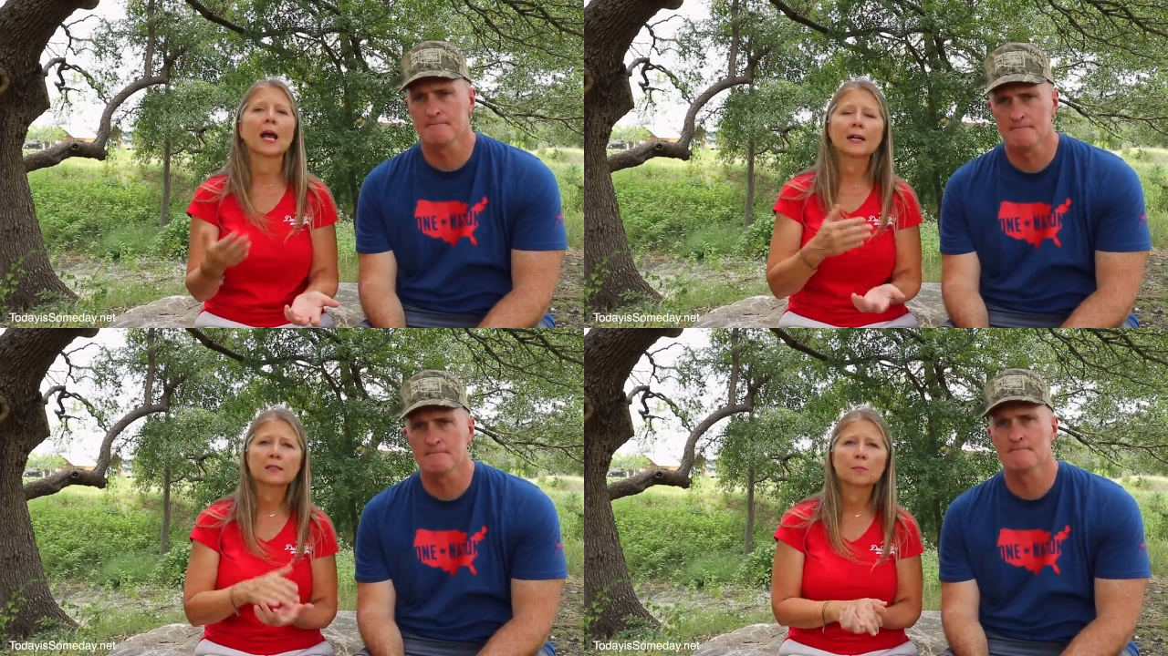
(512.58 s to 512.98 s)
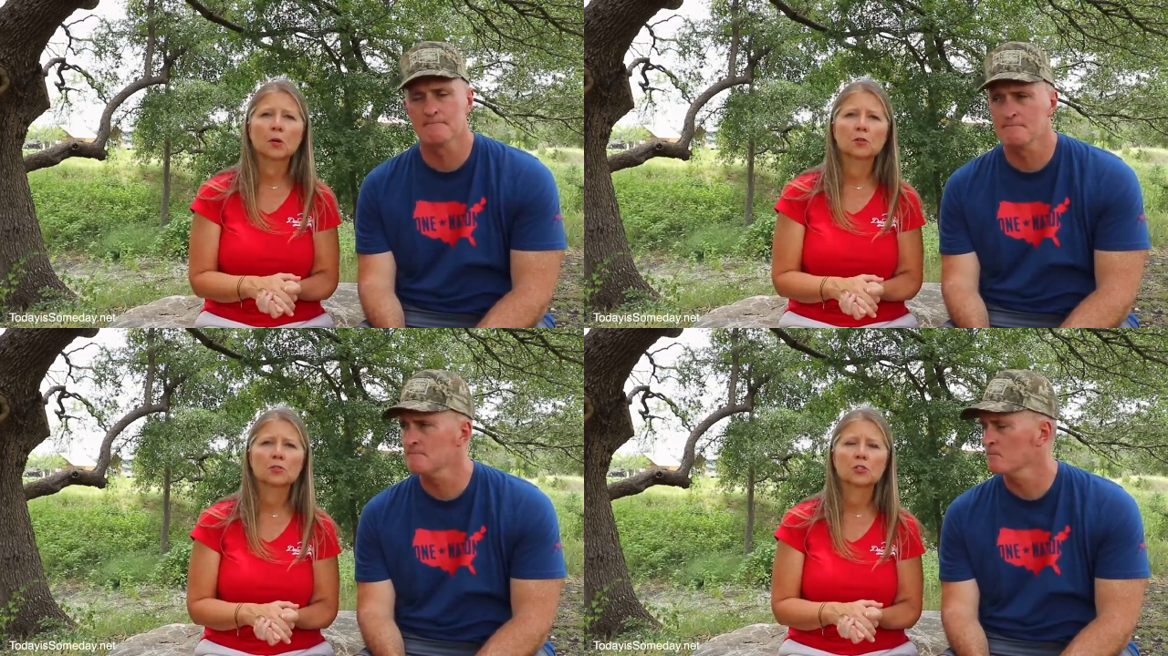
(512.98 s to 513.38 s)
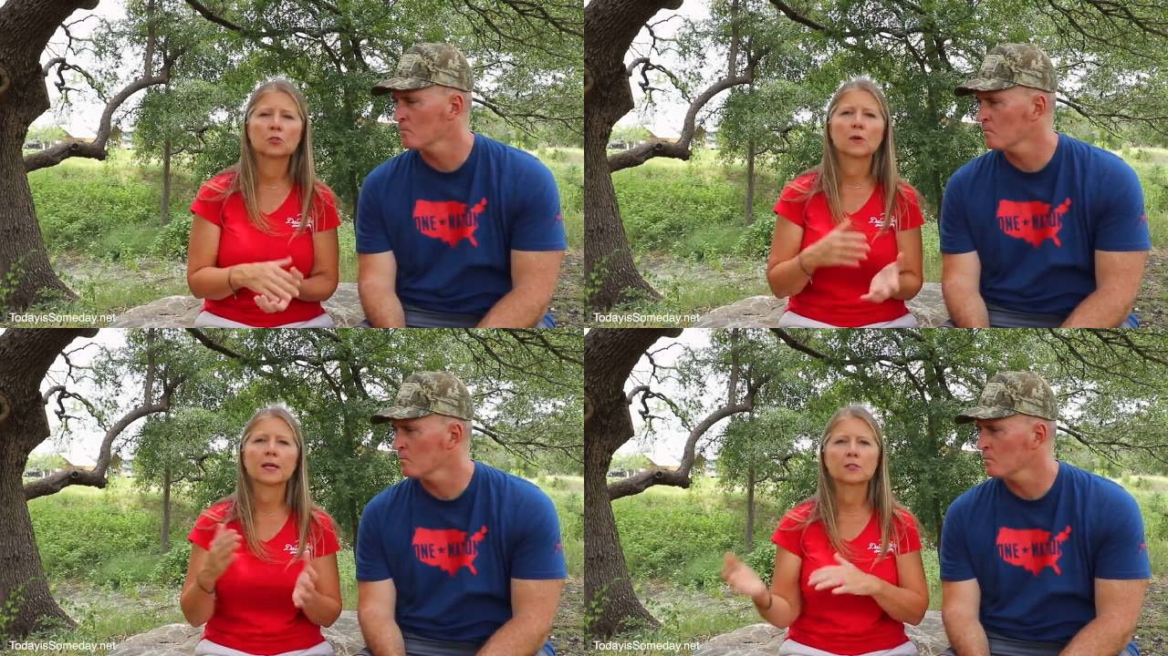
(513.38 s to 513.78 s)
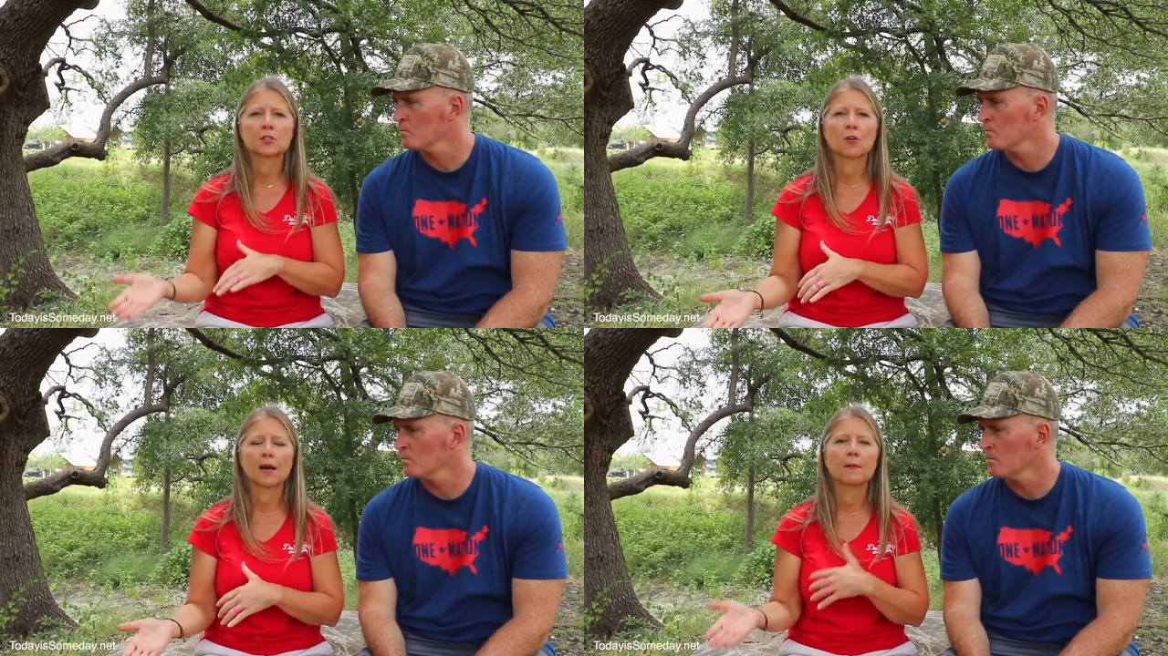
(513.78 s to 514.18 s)
Speaker 1: as opposed to
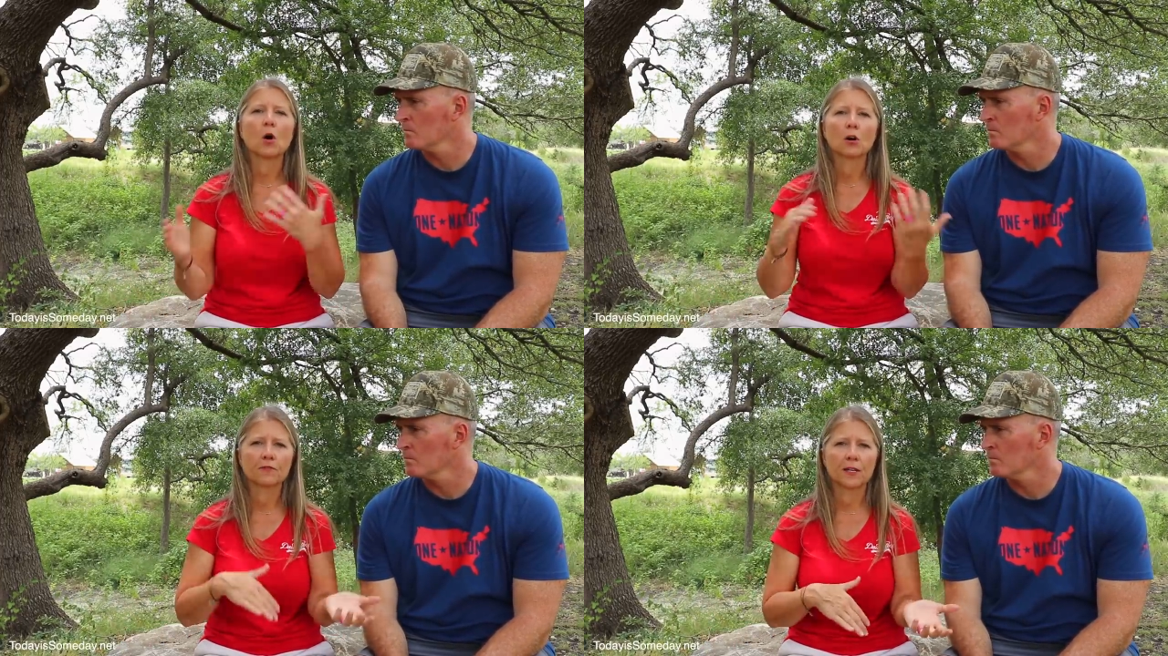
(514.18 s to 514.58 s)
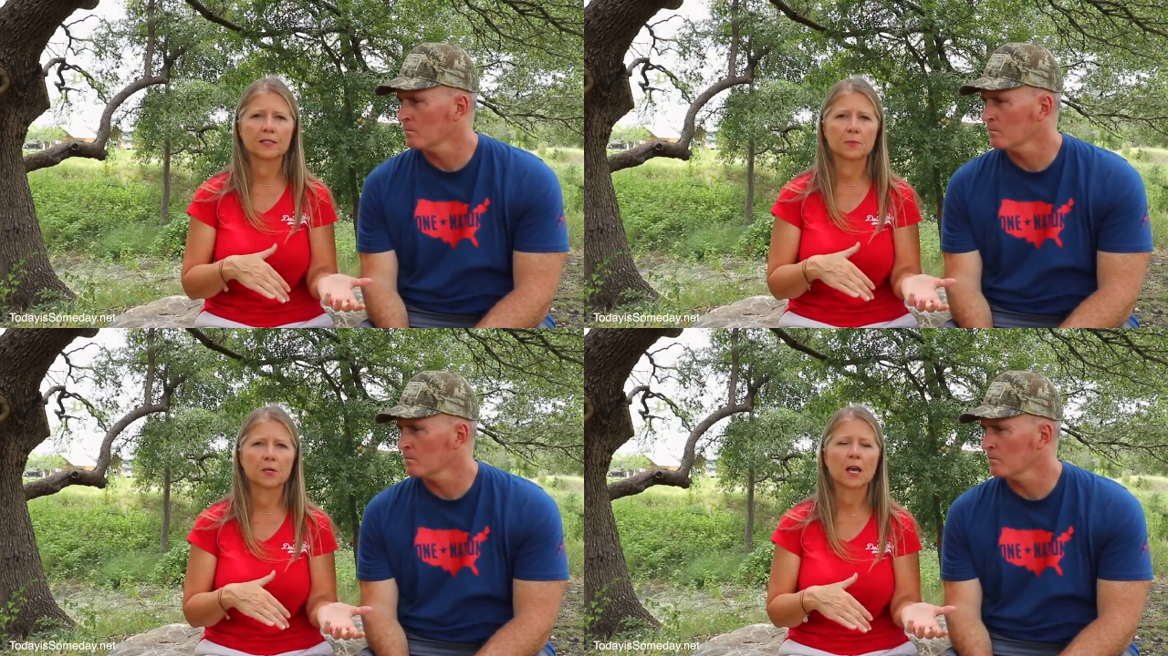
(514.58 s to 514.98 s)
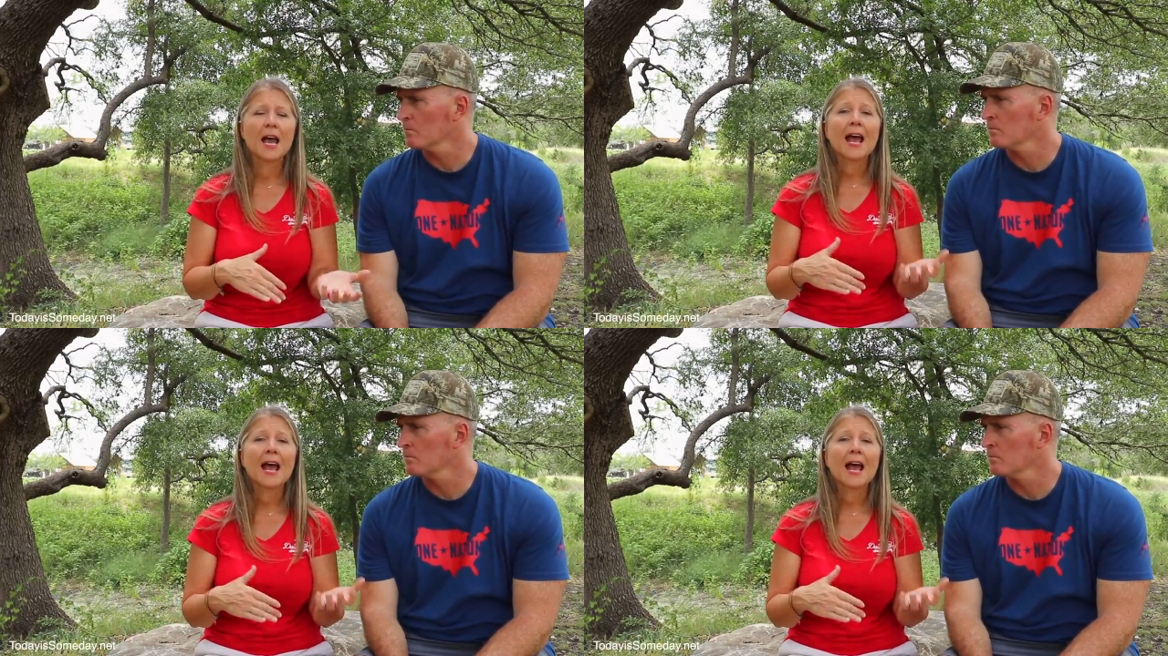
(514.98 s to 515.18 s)
Instagram or Facebook.